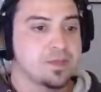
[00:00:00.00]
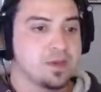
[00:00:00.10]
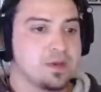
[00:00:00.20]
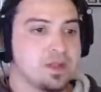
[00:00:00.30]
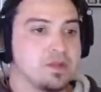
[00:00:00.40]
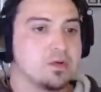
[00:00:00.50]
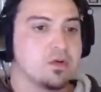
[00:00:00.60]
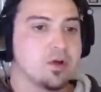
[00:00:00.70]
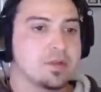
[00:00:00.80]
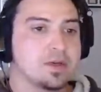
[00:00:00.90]
And then we'll
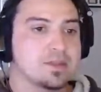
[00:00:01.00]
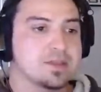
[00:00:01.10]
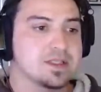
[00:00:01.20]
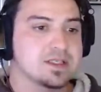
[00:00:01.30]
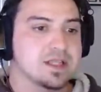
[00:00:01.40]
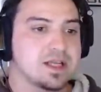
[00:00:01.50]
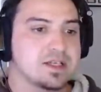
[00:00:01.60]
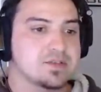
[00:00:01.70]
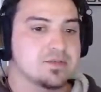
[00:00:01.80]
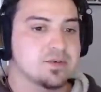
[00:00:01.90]
open up to this
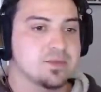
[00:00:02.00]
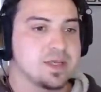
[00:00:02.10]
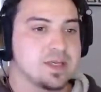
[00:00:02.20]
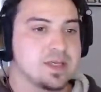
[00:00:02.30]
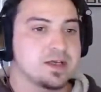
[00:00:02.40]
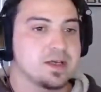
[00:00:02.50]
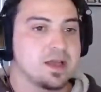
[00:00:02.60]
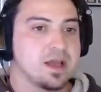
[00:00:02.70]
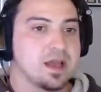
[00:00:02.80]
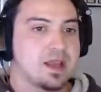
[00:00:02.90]
larger room here.
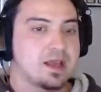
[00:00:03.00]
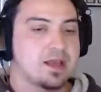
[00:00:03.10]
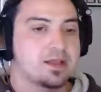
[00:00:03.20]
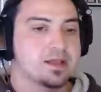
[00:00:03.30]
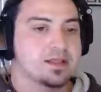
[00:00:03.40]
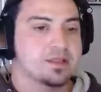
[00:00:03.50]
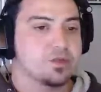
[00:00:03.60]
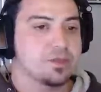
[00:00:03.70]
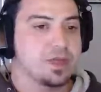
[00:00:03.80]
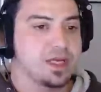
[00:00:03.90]
And this
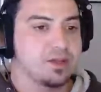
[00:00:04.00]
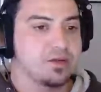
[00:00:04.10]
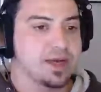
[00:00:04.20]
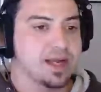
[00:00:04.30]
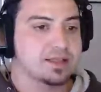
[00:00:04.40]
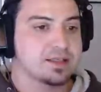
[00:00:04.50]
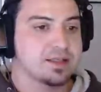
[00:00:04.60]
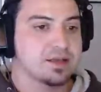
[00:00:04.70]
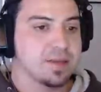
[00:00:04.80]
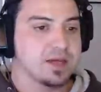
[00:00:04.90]
will be the reactor
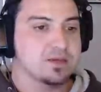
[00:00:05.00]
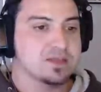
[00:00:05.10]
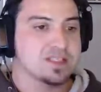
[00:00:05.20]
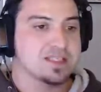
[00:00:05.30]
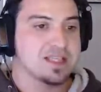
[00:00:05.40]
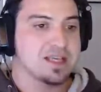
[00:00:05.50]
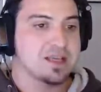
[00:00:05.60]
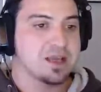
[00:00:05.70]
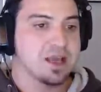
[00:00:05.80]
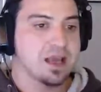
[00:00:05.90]
that powers this
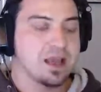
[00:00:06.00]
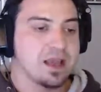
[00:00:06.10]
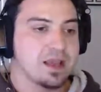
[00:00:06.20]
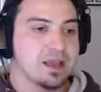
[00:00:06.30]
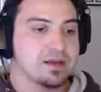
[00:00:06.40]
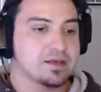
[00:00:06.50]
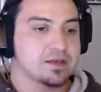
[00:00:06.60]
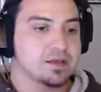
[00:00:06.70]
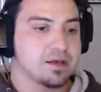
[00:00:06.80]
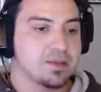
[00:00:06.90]
thing. And
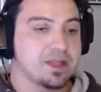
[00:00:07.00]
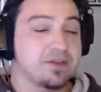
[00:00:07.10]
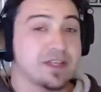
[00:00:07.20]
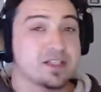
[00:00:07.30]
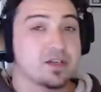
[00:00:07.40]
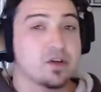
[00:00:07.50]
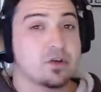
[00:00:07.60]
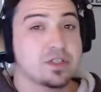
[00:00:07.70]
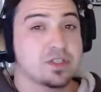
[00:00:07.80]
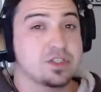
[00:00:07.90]
I believe that's an
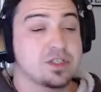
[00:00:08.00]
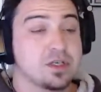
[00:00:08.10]
oxygen